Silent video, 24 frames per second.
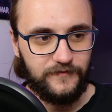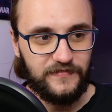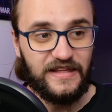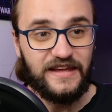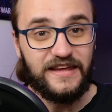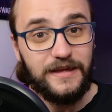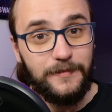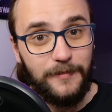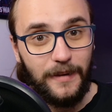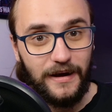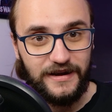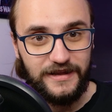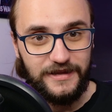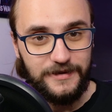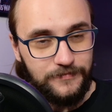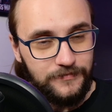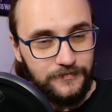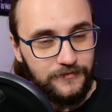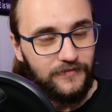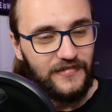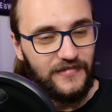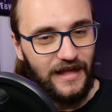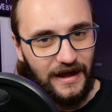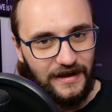Himari.
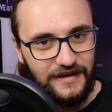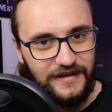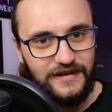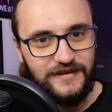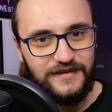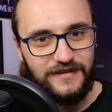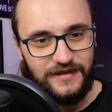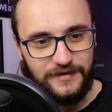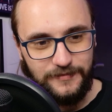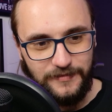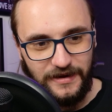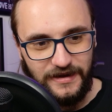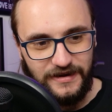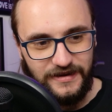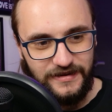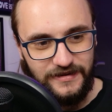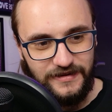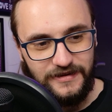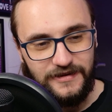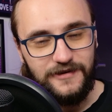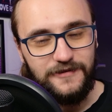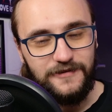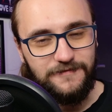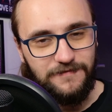Aki and
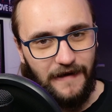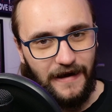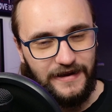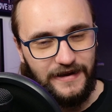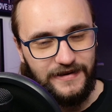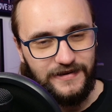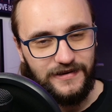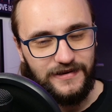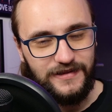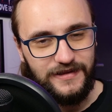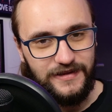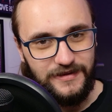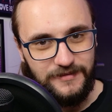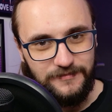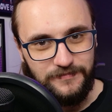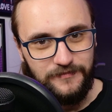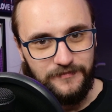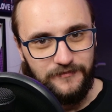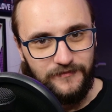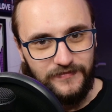Himari finally